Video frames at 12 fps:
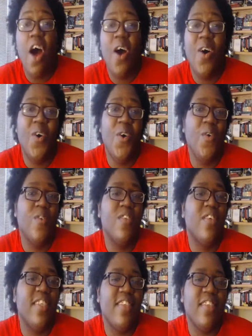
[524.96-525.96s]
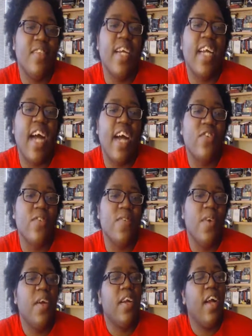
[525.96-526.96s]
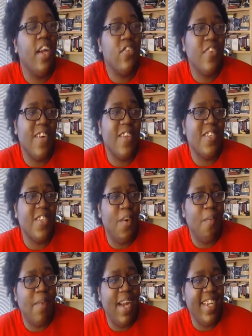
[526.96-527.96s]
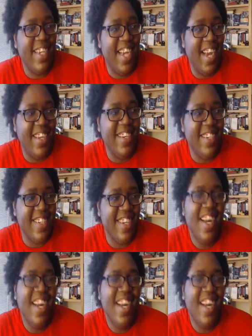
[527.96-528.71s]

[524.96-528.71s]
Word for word: Oh, so this is a contro controversial opinion.